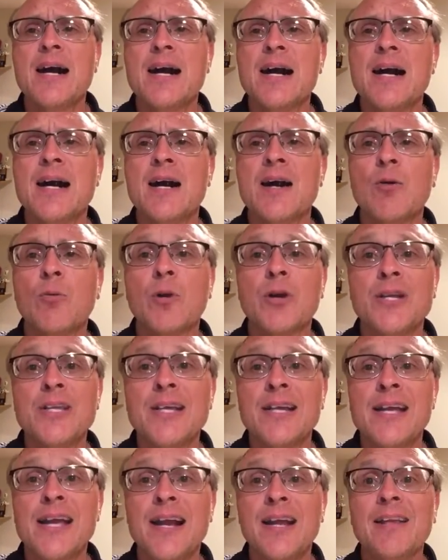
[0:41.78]
Uh, where do
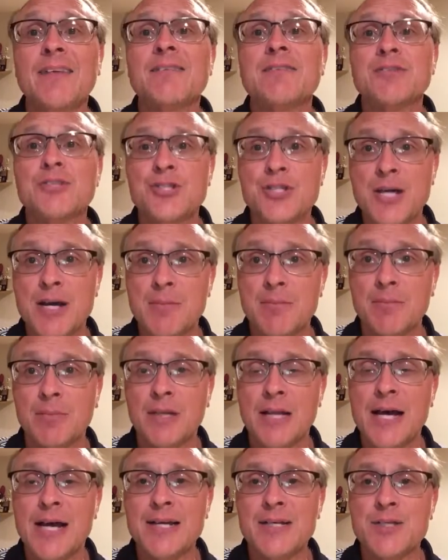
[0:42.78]
you get it?
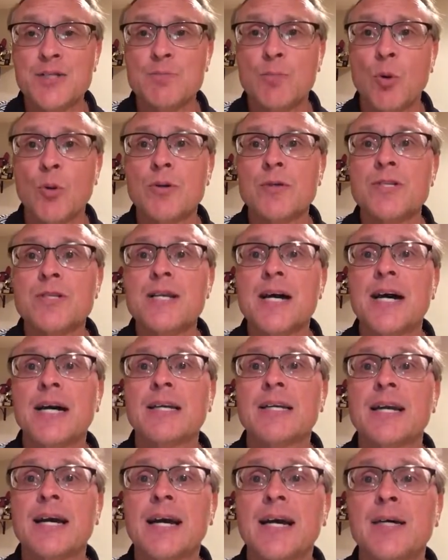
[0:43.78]

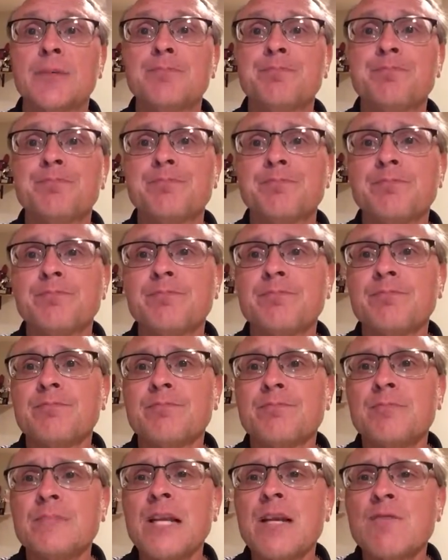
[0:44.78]
GemlineSports.com.
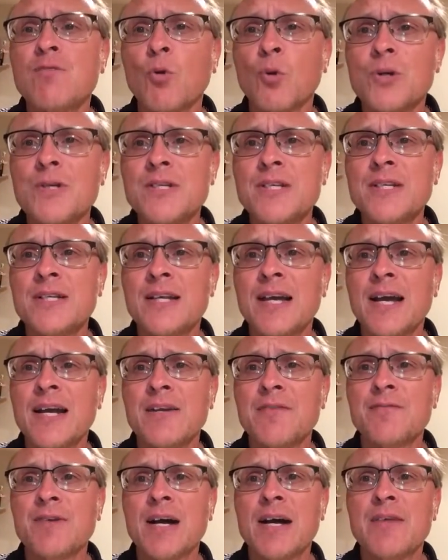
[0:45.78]

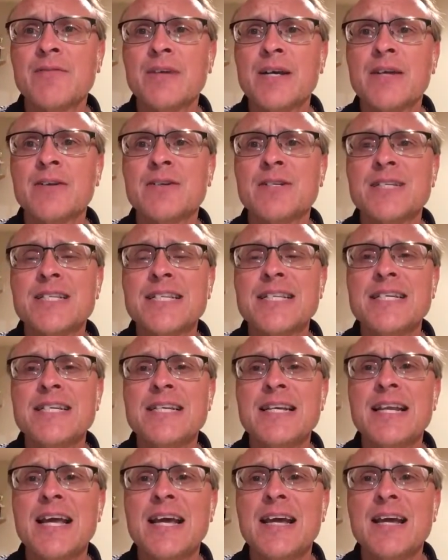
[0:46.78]
14.95
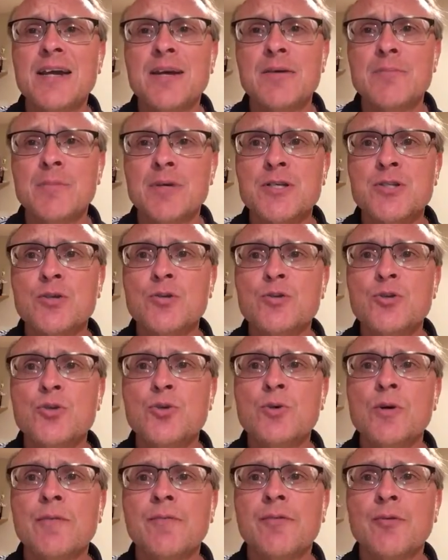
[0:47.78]
guaranteed. Must go
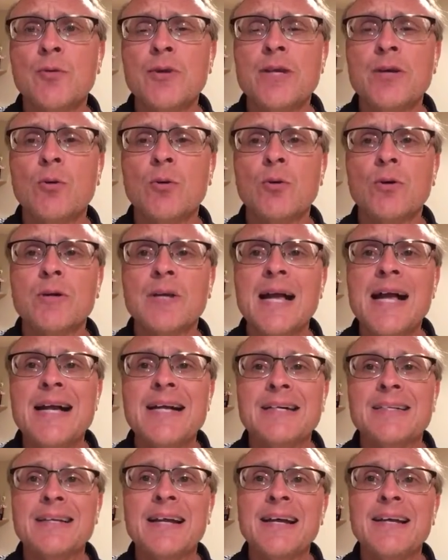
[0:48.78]
two of three or
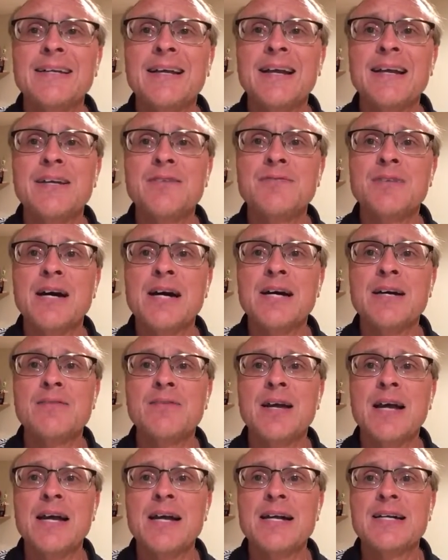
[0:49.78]
9.95
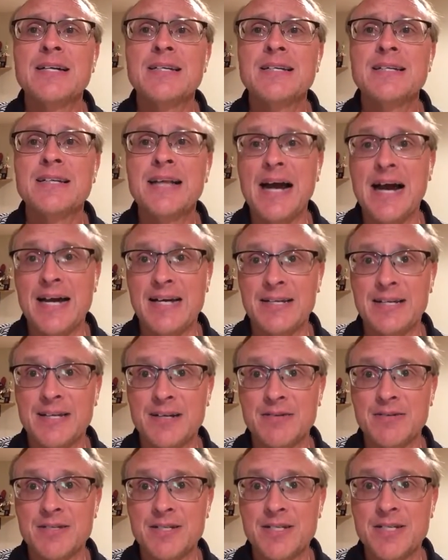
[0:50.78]

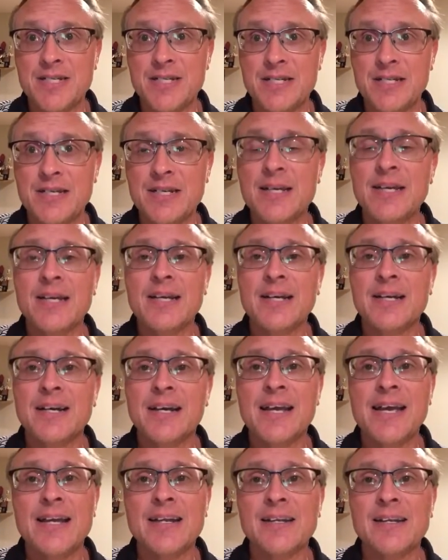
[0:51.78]
non-guaranteed.
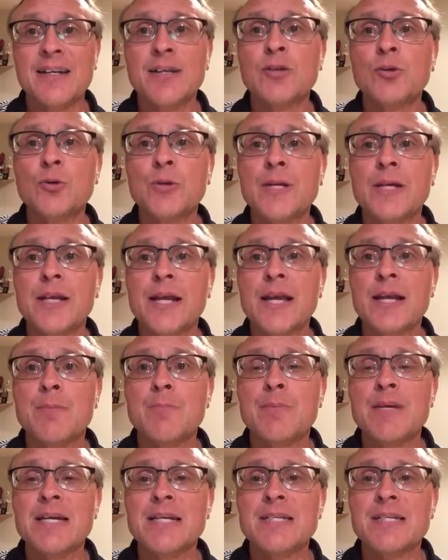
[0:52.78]
Again, including a
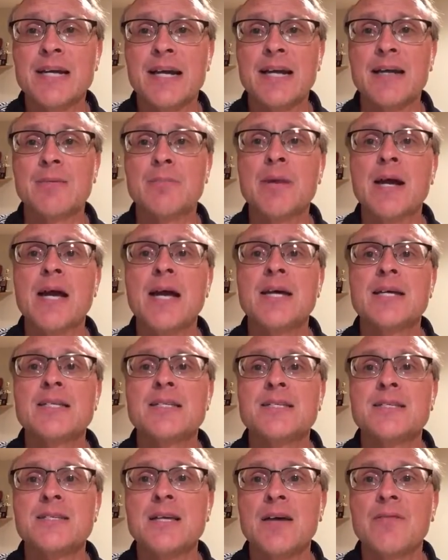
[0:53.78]
big time
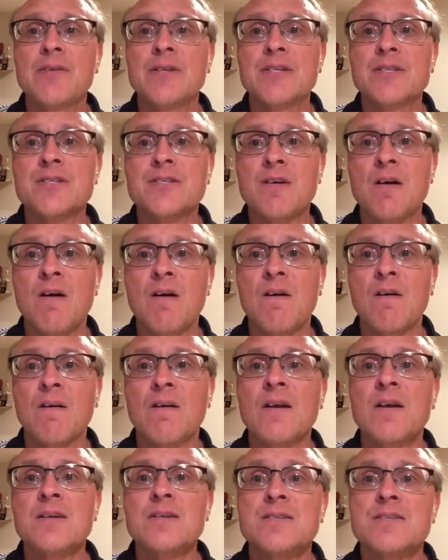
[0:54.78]
seven
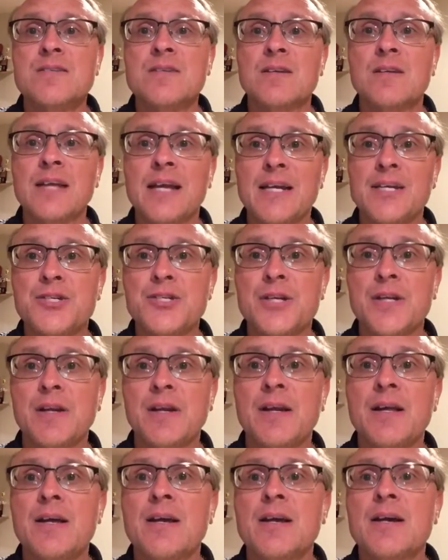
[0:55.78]
star
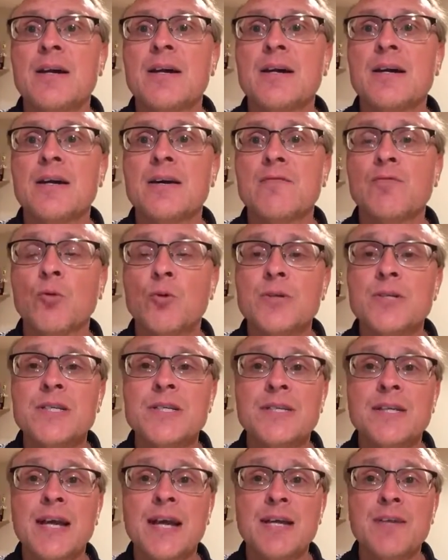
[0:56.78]
selection. Uh,
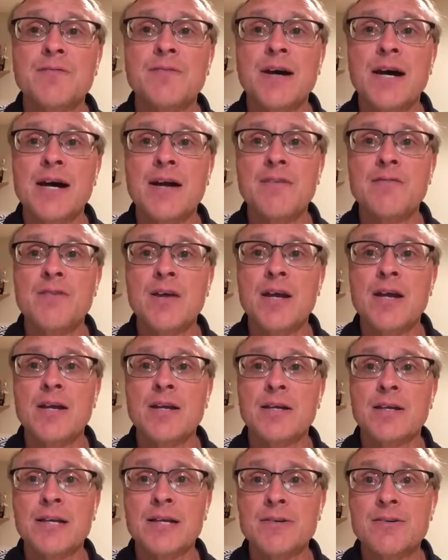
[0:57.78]
14.95
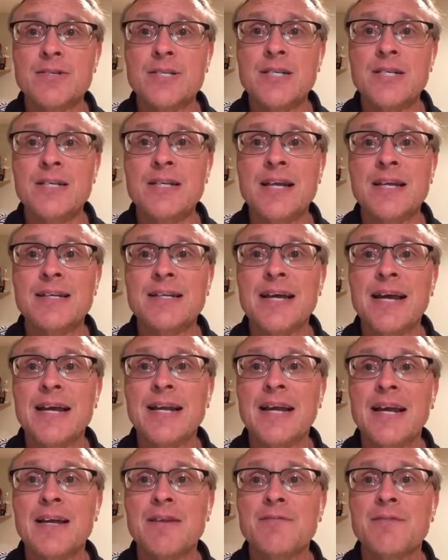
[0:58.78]
guaranteed
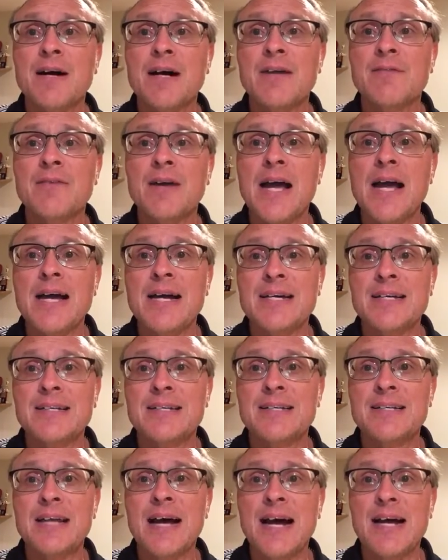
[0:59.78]
9.95
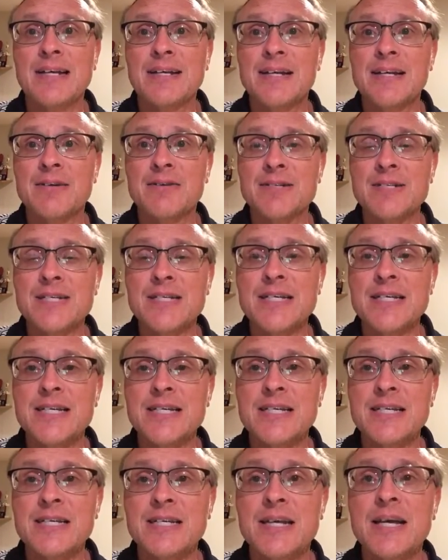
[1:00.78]

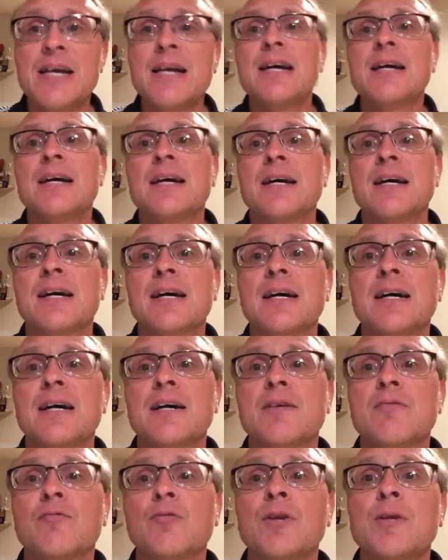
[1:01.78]
non-guaranteed
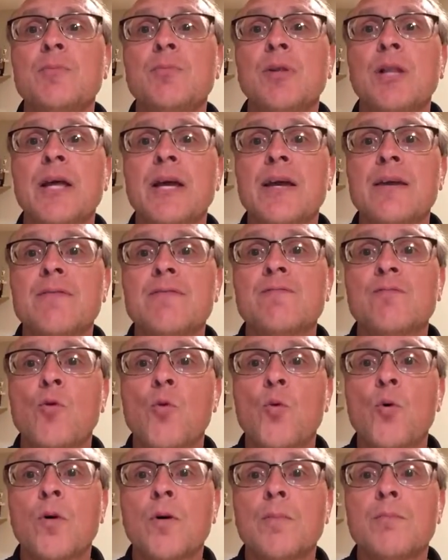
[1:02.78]
uh, free play
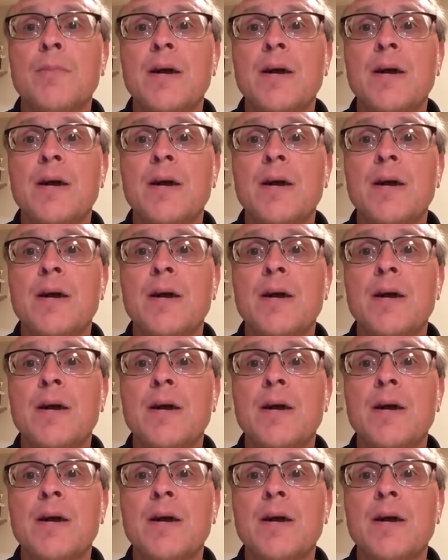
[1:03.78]
for